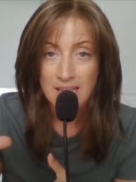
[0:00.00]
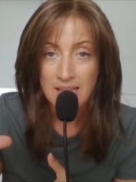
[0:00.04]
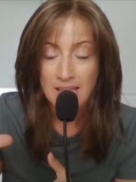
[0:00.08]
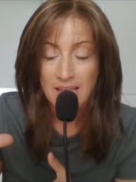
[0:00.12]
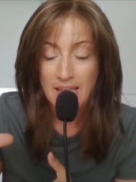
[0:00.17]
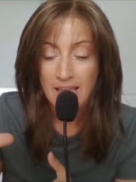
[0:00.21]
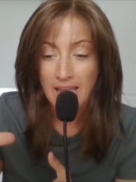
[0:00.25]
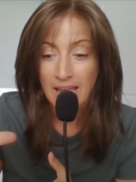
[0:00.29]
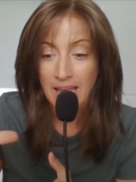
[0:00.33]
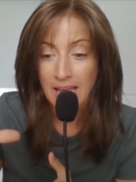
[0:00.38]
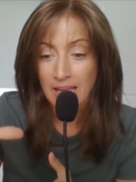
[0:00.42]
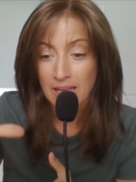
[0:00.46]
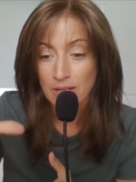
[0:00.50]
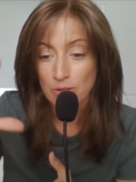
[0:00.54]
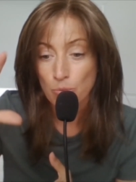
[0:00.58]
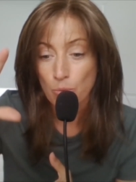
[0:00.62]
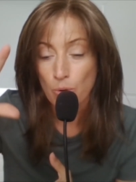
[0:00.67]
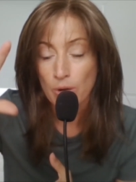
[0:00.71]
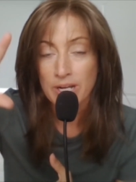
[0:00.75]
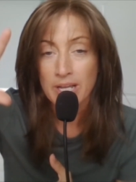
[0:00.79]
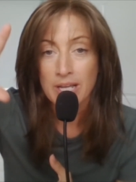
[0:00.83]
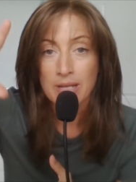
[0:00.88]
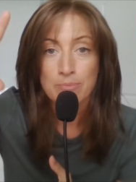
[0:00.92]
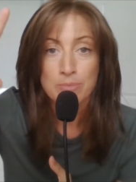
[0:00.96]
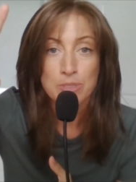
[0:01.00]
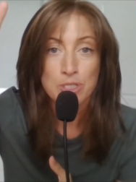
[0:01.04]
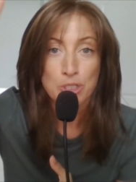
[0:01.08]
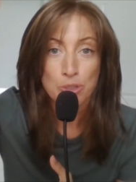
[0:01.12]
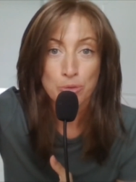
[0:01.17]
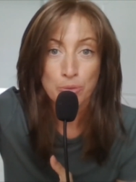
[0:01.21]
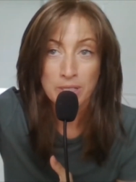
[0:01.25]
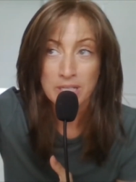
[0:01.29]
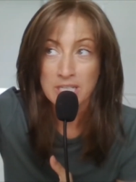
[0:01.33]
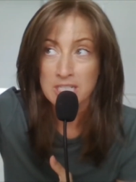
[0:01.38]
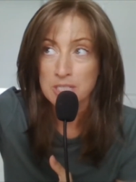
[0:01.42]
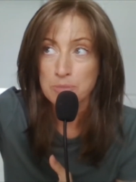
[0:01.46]
And what I'm
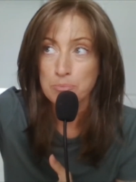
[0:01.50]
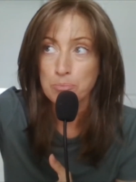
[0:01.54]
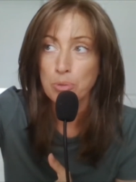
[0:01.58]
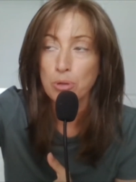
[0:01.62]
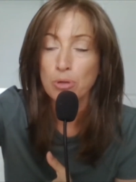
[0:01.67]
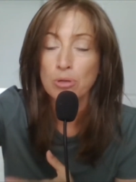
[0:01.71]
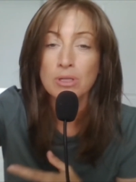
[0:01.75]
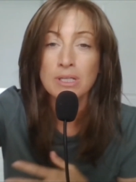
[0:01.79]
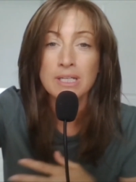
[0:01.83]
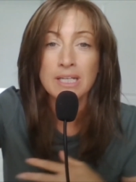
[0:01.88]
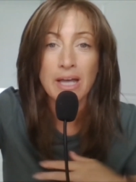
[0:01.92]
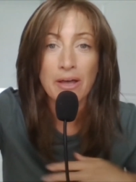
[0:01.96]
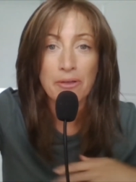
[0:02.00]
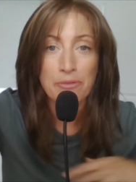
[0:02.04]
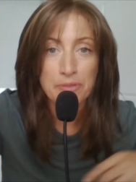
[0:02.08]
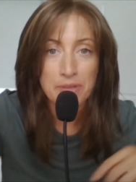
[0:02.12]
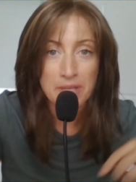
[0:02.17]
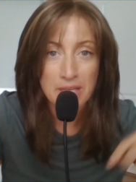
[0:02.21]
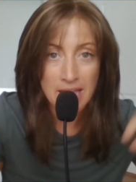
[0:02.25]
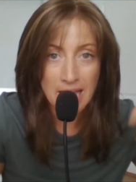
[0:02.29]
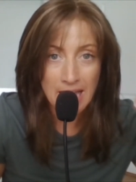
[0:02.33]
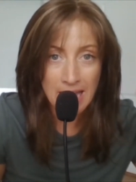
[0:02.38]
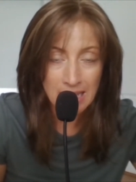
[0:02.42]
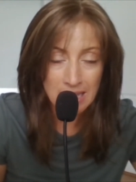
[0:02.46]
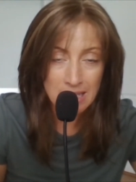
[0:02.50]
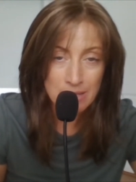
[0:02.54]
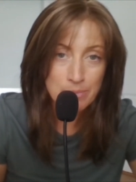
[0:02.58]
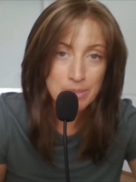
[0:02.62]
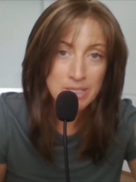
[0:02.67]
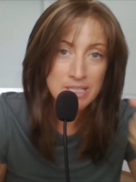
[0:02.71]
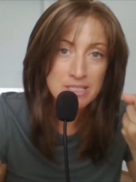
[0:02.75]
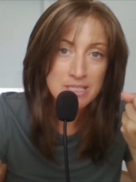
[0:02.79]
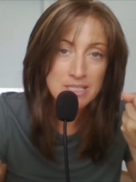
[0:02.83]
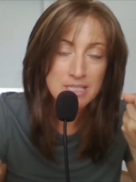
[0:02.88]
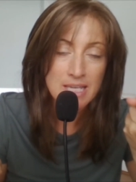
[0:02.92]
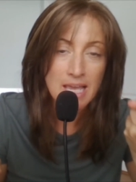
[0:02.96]
doing is pulling out the
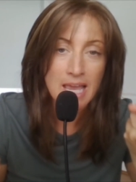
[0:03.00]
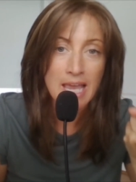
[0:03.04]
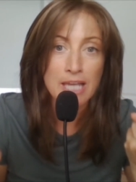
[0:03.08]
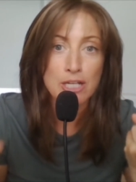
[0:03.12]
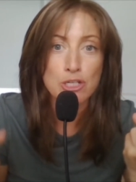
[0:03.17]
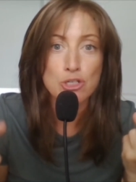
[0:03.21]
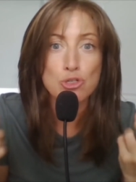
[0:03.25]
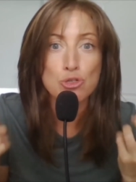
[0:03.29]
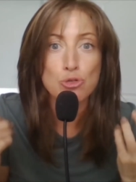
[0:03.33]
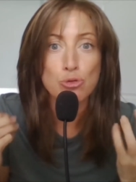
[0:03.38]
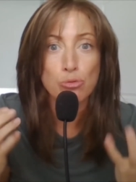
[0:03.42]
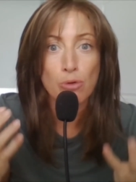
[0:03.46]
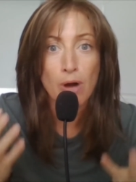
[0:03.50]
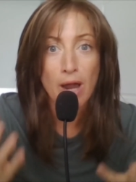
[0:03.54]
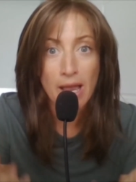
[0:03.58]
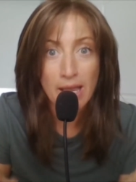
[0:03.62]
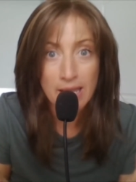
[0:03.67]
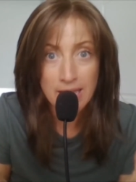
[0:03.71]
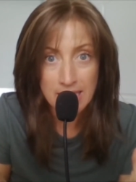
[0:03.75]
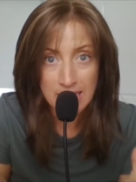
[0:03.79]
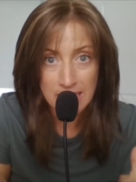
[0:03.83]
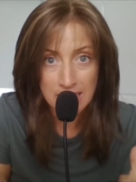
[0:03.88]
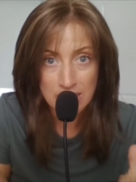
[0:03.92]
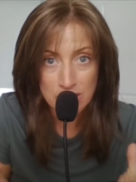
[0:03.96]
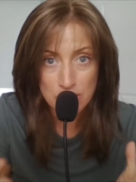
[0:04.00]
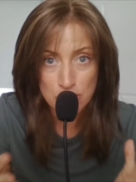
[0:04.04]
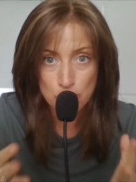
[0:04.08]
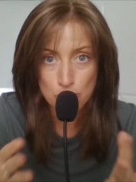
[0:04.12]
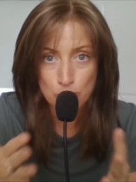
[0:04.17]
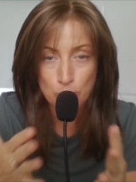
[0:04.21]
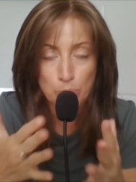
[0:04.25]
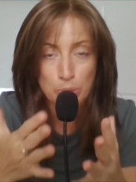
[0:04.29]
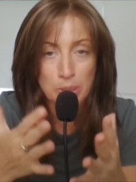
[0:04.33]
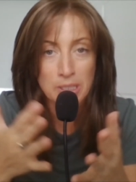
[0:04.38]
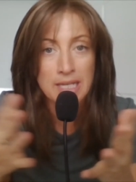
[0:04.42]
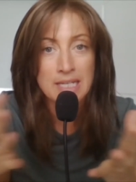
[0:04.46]
elements and trying to
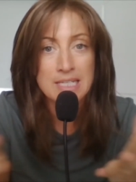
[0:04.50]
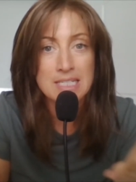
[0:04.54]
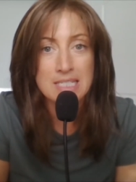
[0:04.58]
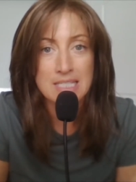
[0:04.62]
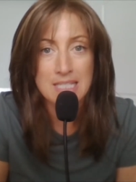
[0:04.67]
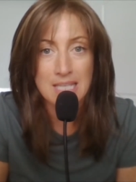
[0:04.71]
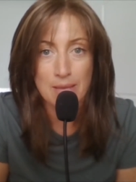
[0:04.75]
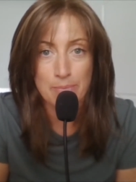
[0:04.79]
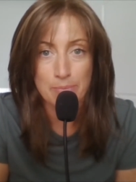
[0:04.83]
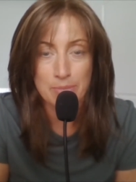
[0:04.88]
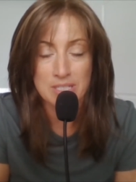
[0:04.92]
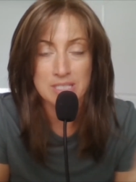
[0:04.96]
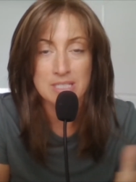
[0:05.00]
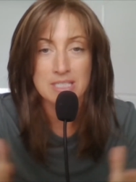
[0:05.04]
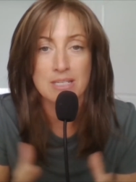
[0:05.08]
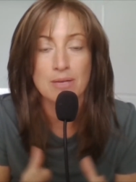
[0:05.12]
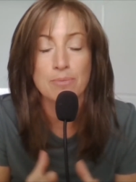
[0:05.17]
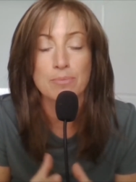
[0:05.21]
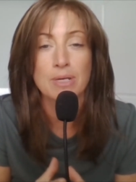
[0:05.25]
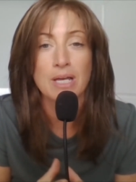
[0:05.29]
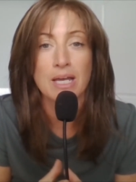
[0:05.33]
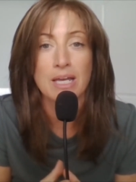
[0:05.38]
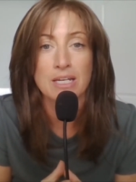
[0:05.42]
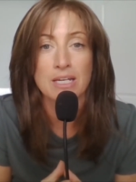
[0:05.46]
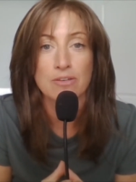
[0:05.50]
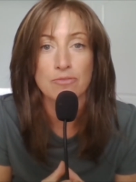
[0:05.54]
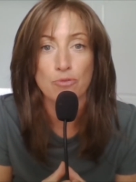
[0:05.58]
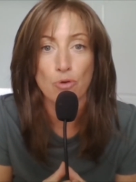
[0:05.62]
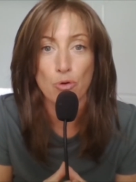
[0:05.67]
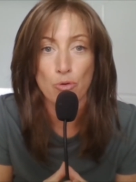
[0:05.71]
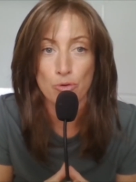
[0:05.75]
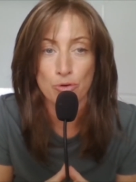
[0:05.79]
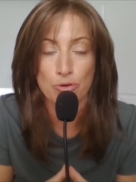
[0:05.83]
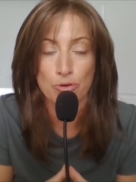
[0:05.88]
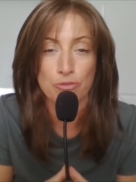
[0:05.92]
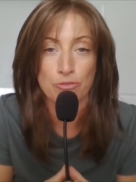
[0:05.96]
place them in some kind of
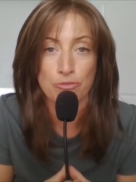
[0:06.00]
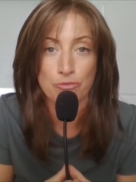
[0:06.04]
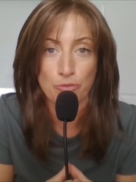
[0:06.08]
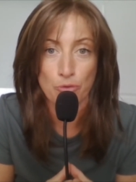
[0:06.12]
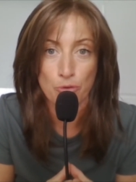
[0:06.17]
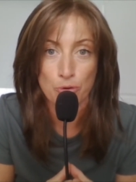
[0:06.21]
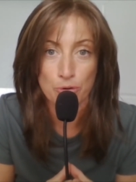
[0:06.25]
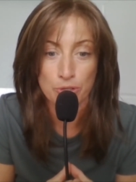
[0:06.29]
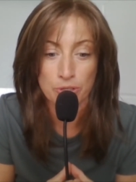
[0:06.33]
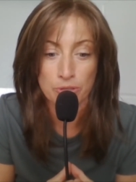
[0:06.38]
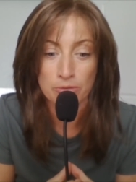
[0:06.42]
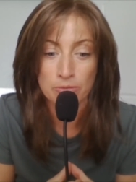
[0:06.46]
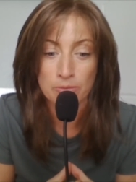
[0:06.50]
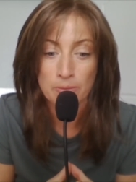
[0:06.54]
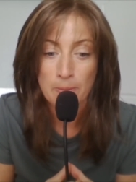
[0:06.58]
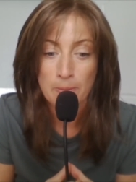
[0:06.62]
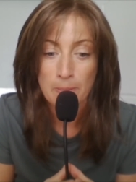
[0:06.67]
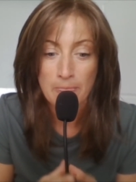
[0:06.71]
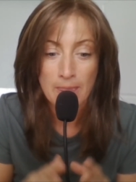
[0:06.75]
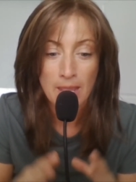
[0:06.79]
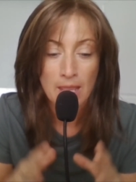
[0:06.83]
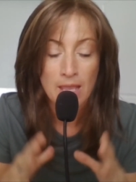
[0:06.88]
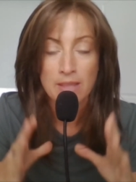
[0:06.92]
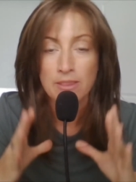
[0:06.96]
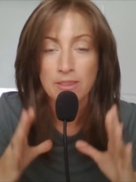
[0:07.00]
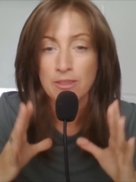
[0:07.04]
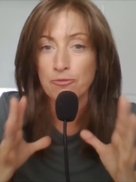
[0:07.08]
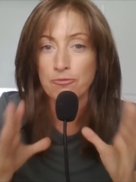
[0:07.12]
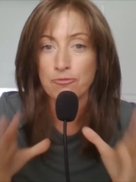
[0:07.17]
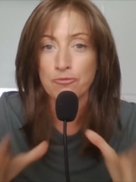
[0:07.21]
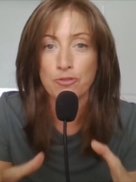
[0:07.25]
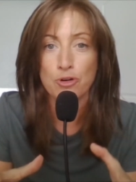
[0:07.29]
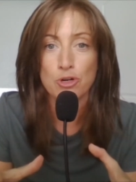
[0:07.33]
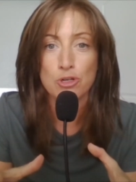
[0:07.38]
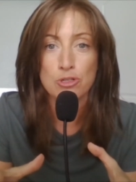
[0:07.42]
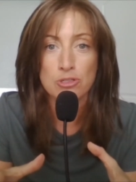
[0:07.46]
order for you. The
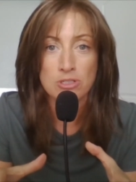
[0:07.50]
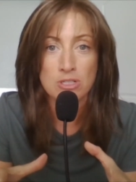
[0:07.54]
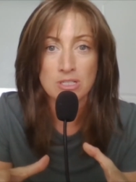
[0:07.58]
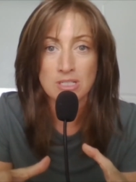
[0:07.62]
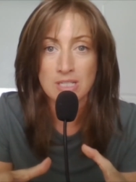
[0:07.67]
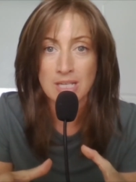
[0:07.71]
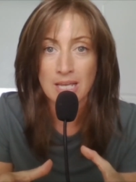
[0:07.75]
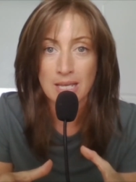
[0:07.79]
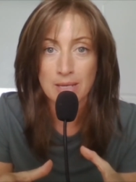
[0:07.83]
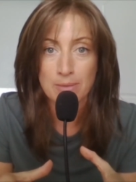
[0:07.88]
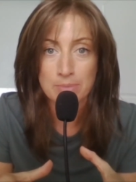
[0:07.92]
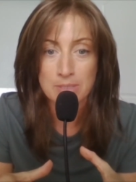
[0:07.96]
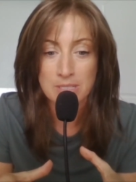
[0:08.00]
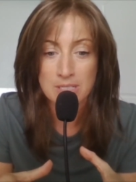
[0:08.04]
first attempt